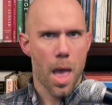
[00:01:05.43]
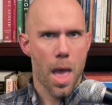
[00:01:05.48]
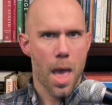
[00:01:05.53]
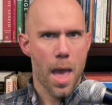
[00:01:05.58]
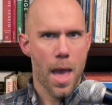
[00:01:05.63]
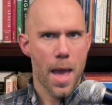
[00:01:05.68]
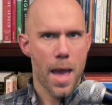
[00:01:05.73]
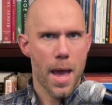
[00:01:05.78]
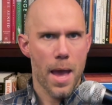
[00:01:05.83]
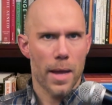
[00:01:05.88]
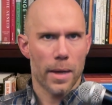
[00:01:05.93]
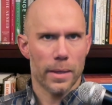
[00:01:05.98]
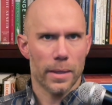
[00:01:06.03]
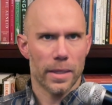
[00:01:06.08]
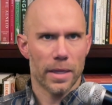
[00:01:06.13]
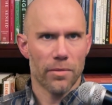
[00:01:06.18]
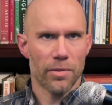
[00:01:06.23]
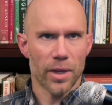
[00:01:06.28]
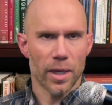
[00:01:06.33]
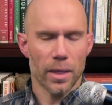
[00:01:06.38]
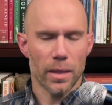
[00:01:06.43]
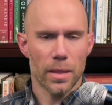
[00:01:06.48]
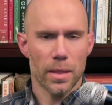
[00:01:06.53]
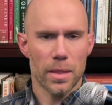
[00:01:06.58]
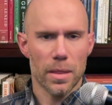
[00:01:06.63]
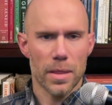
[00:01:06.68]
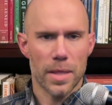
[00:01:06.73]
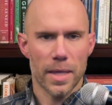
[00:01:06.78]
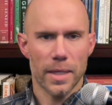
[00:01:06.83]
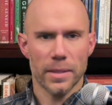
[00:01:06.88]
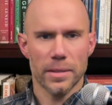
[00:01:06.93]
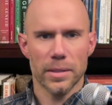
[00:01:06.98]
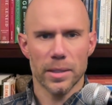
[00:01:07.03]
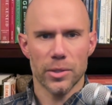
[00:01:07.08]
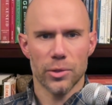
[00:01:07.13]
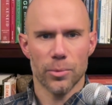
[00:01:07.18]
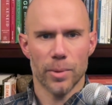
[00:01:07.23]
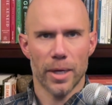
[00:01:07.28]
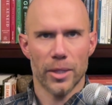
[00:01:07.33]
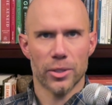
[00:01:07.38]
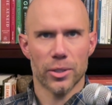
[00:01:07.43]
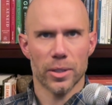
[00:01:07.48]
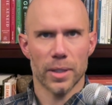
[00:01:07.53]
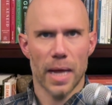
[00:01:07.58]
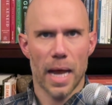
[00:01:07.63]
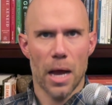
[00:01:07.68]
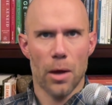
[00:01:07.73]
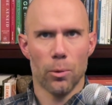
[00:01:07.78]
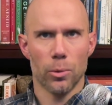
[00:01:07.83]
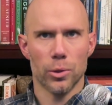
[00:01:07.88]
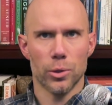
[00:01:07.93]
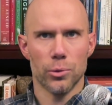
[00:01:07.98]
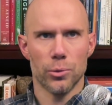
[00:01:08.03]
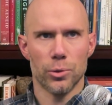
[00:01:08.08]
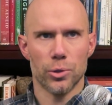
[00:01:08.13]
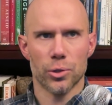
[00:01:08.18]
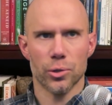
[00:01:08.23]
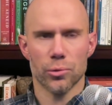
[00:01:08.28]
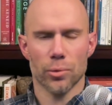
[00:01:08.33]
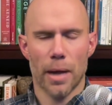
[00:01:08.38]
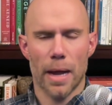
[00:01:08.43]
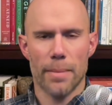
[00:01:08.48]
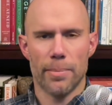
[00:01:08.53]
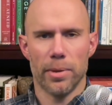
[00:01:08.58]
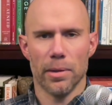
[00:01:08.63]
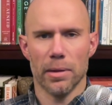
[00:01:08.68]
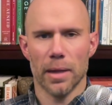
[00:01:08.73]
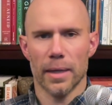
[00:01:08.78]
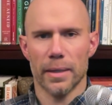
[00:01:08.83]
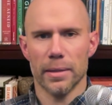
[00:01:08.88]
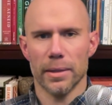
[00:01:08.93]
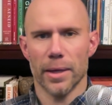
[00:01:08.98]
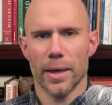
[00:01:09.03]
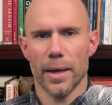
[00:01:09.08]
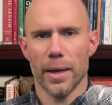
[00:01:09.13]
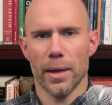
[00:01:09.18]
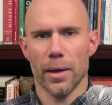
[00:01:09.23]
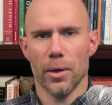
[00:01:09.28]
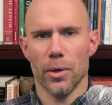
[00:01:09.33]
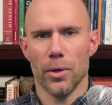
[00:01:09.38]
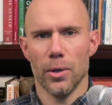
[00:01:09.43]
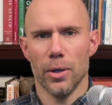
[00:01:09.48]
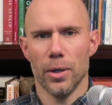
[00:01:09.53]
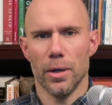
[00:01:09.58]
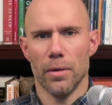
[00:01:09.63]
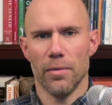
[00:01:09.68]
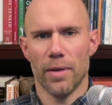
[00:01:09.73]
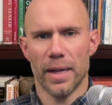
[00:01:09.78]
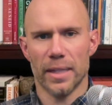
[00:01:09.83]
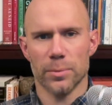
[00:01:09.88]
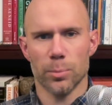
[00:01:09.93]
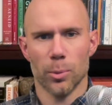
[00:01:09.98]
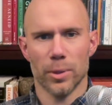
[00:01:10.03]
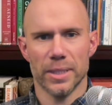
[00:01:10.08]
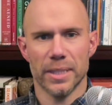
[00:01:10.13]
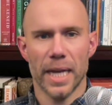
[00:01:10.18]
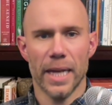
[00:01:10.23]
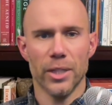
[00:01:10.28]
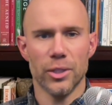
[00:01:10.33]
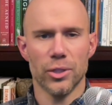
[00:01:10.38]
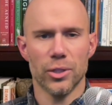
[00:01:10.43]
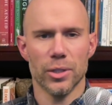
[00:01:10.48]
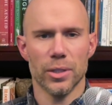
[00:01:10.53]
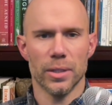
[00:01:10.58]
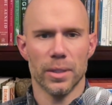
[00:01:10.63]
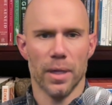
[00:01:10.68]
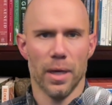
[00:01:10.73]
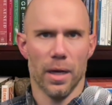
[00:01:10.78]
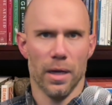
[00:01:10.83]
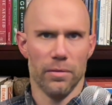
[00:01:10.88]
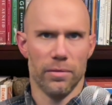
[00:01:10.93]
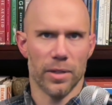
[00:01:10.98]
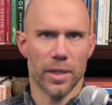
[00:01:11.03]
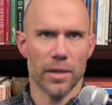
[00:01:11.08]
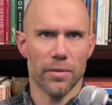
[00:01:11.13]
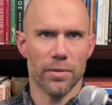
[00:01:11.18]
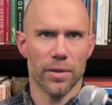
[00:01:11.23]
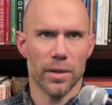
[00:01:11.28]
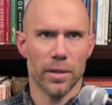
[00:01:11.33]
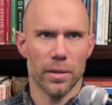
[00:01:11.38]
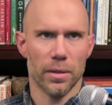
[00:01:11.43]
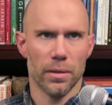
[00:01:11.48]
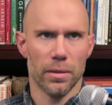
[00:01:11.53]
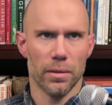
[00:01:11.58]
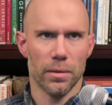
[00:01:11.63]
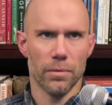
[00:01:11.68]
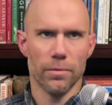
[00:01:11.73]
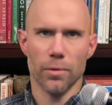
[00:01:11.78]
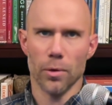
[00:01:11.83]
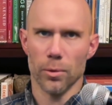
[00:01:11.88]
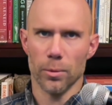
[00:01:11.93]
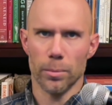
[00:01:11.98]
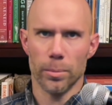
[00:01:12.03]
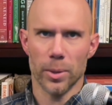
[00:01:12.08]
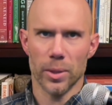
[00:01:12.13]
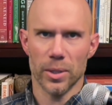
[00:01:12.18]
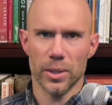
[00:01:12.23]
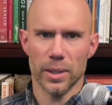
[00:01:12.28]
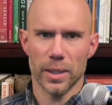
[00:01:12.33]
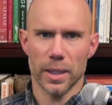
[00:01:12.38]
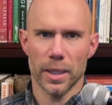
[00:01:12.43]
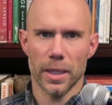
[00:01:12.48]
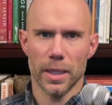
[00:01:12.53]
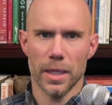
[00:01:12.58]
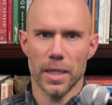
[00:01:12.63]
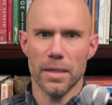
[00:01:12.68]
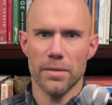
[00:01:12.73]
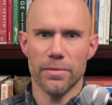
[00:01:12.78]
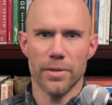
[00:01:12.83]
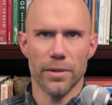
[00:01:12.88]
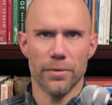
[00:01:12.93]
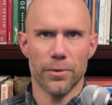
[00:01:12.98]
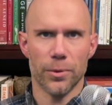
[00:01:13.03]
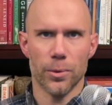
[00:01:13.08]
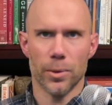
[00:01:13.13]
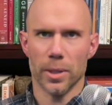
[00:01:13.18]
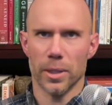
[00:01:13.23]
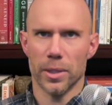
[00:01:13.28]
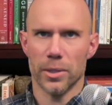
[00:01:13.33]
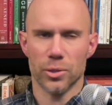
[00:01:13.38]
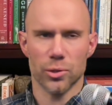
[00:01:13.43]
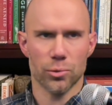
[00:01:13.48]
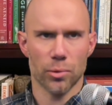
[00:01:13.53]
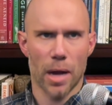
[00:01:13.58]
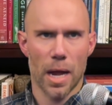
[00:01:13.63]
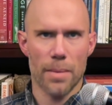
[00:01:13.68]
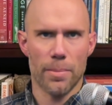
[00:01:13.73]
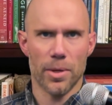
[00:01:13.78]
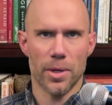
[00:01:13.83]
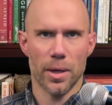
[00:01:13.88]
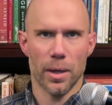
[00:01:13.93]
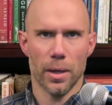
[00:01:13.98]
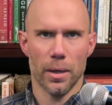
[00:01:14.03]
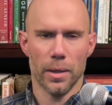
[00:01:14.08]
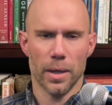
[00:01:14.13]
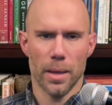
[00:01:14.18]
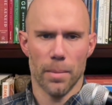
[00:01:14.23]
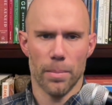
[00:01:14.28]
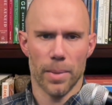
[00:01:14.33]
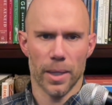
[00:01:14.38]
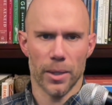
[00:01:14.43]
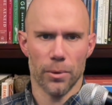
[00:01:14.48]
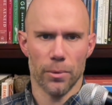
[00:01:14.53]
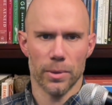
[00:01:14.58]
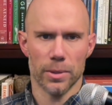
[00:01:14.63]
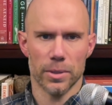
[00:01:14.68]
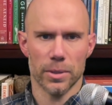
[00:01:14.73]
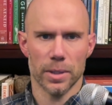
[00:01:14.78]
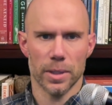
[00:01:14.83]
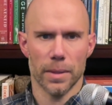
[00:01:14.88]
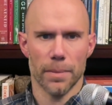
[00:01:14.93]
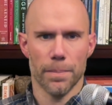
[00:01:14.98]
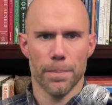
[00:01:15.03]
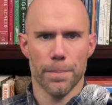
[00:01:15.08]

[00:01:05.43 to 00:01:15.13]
And given this situation, how would you describe the likelihood of exploitation of a given vulnerability, even if you could describe it unambiguously?